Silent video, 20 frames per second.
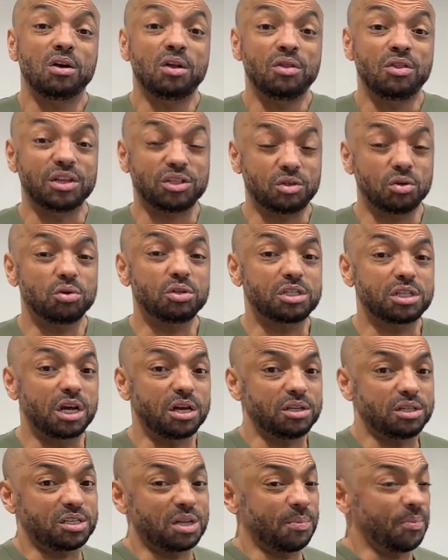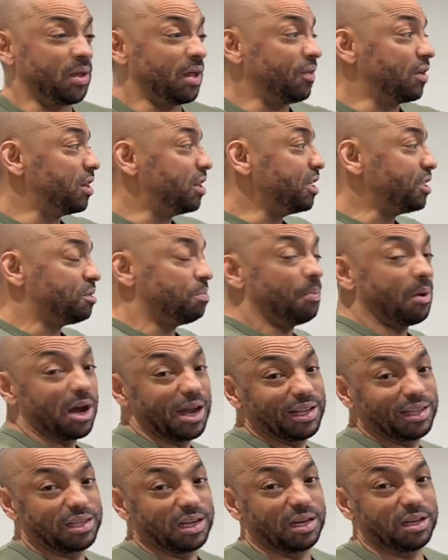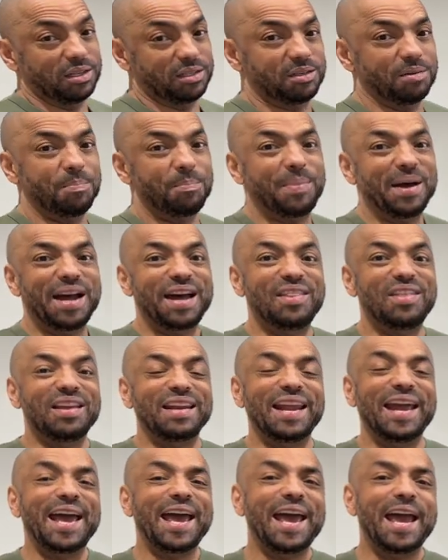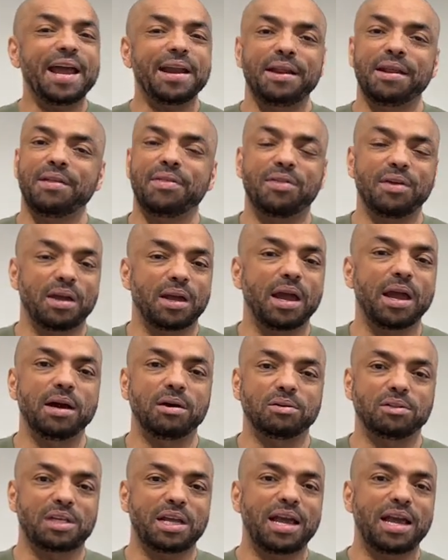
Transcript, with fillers: There's also something that this bike does better than anything else,